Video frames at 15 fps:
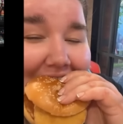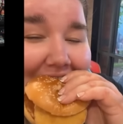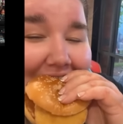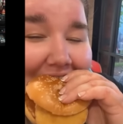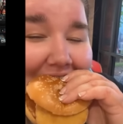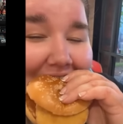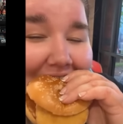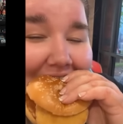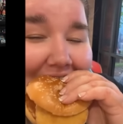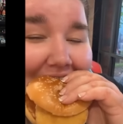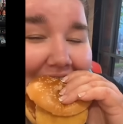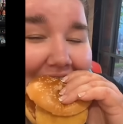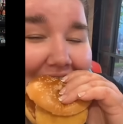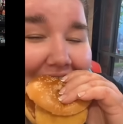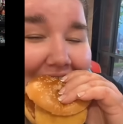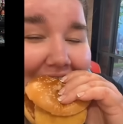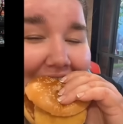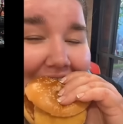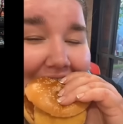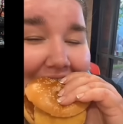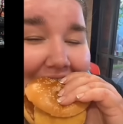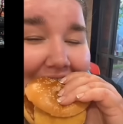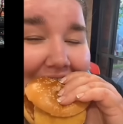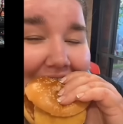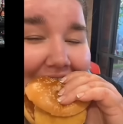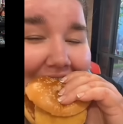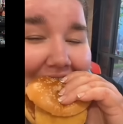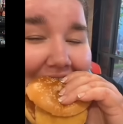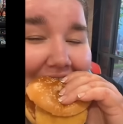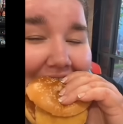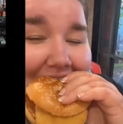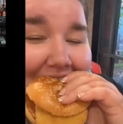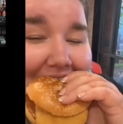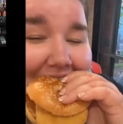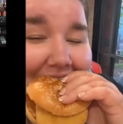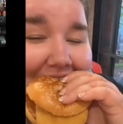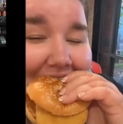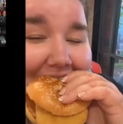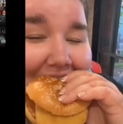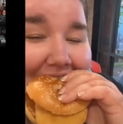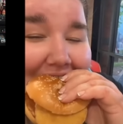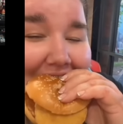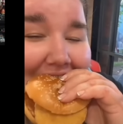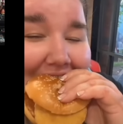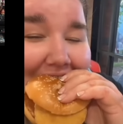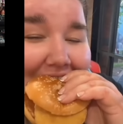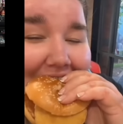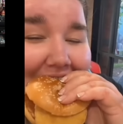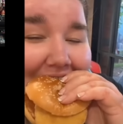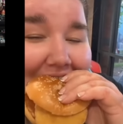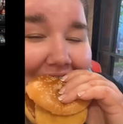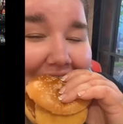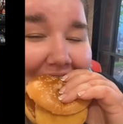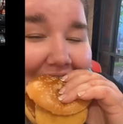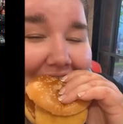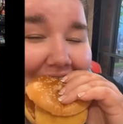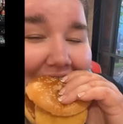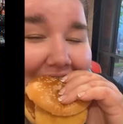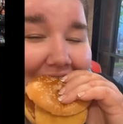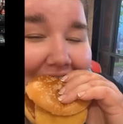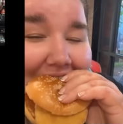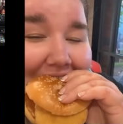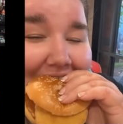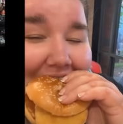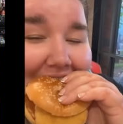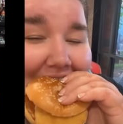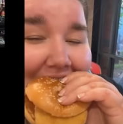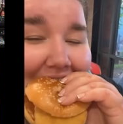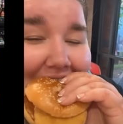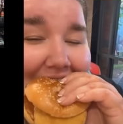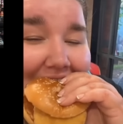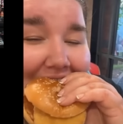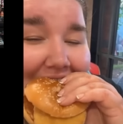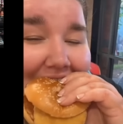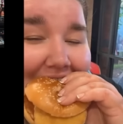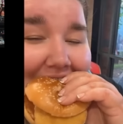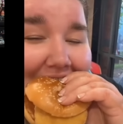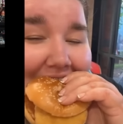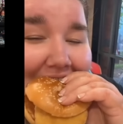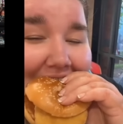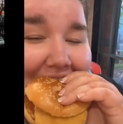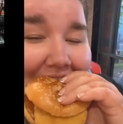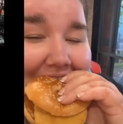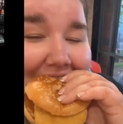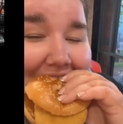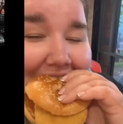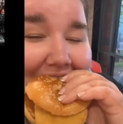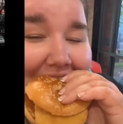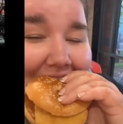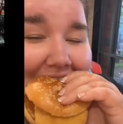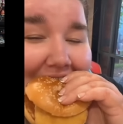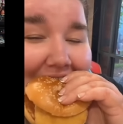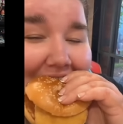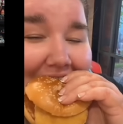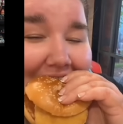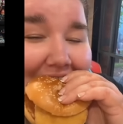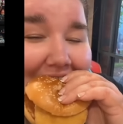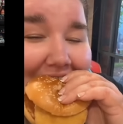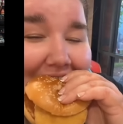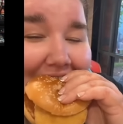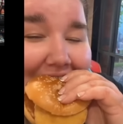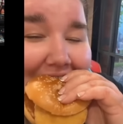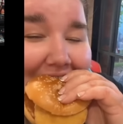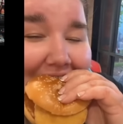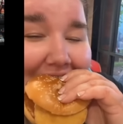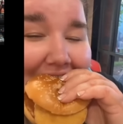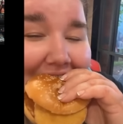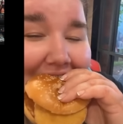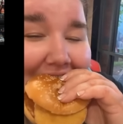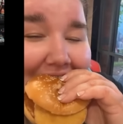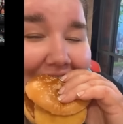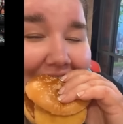The person shown says nothing.